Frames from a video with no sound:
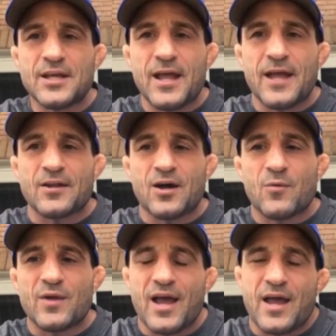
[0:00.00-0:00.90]
And
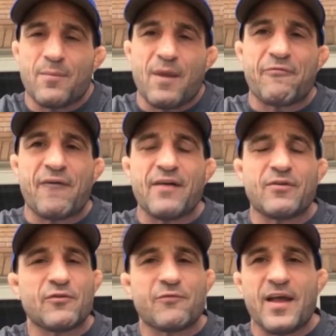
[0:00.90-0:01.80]
we had about
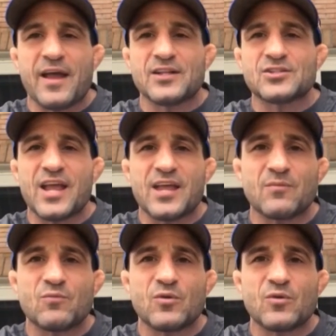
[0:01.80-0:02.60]
500 fans taking,